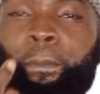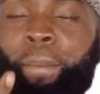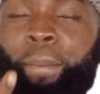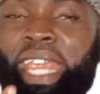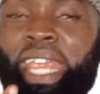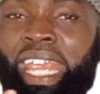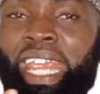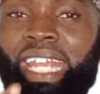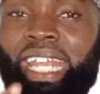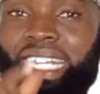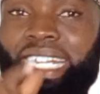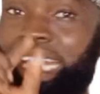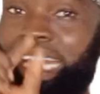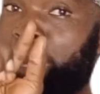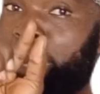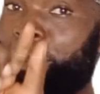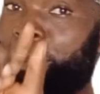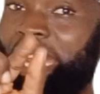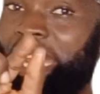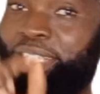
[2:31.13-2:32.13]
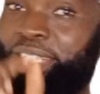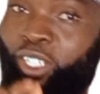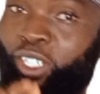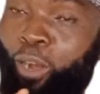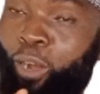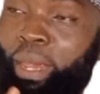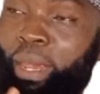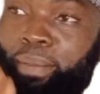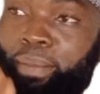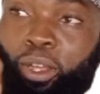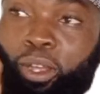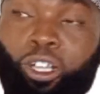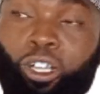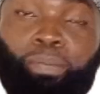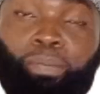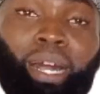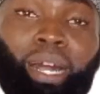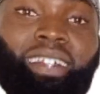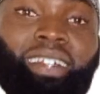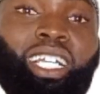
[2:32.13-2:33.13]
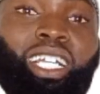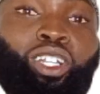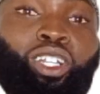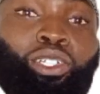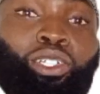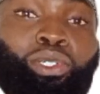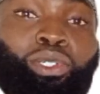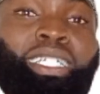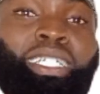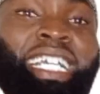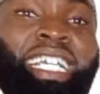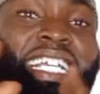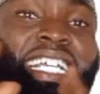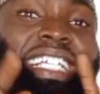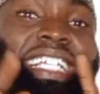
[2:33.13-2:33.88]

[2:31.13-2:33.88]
B. Then the B is coming because Maridatun